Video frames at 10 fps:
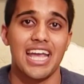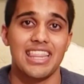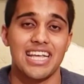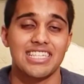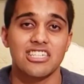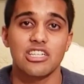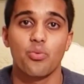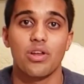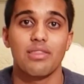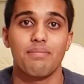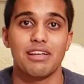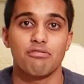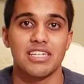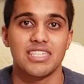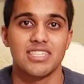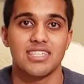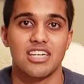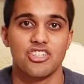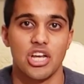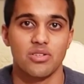And that's actually one of the main reasons that
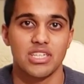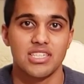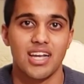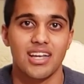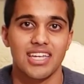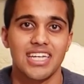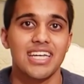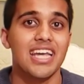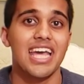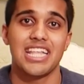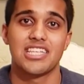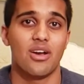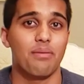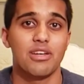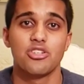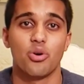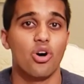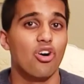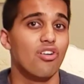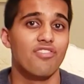I chose Kentucky. So I'm going to do a
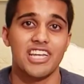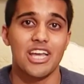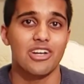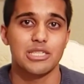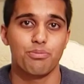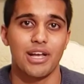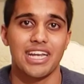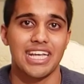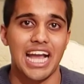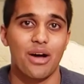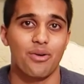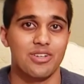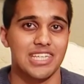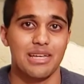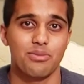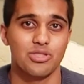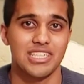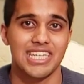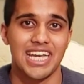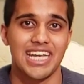whole video explaining how I was able
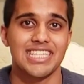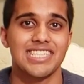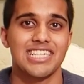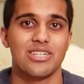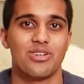to get in-state